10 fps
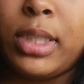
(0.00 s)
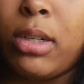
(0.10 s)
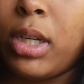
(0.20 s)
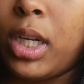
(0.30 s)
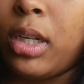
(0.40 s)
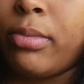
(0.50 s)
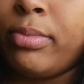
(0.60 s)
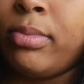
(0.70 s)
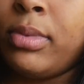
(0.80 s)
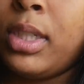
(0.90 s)
Don't care.
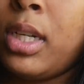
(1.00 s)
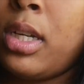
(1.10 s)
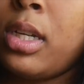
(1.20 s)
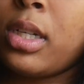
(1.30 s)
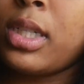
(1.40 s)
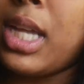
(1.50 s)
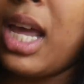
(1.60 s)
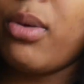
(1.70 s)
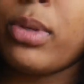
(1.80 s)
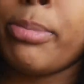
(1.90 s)
Because I
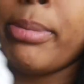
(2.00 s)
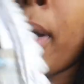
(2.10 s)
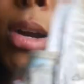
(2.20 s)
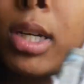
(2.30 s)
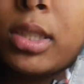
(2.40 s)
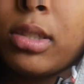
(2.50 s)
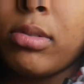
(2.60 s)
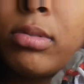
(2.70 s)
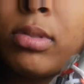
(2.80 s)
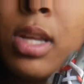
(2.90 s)
don't want to put my Crocs
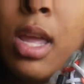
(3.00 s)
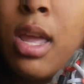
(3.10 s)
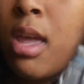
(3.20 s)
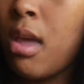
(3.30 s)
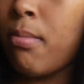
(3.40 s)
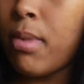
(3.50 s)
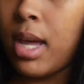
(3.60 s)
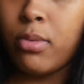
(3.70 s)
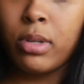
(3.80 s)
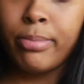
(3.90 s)
on. But I
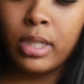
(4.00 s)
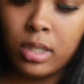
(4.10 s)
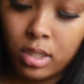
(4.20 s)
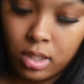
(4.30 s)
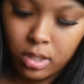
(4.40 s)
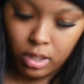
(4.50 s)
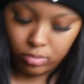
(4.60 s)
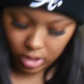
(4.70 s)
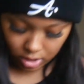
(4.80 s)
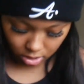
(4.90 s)
don't want to put no
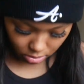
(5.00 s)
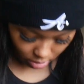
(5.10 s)
tennis shoes